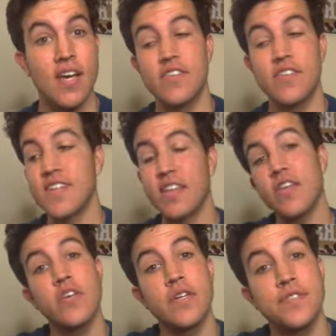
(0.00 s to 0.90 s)
There's nothing
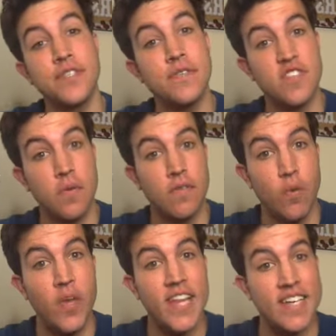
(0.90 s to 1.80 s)
you can do to
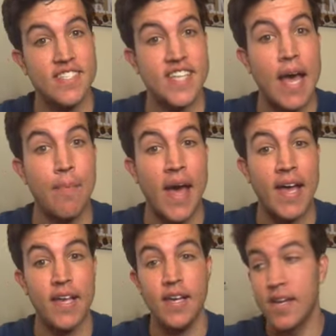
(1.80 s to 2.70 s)
avoid that
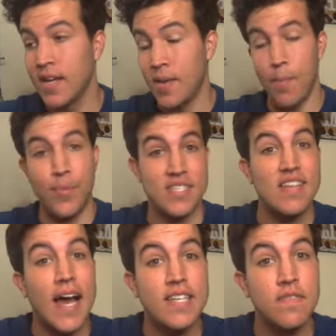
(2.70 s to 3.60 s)
snapback
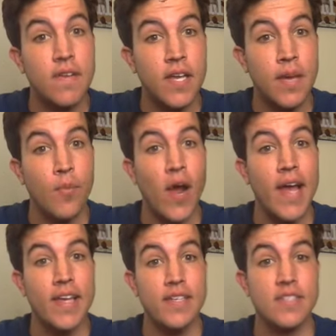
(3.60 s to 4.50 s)
besides fucking
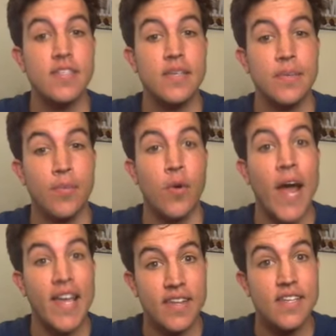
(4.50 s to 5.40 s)
miraculous,
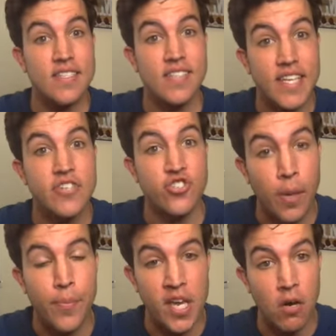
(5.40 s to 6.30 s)
miraculously
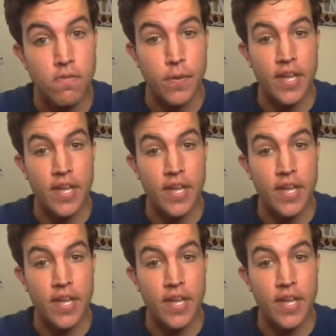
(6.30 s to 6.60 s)
jumping over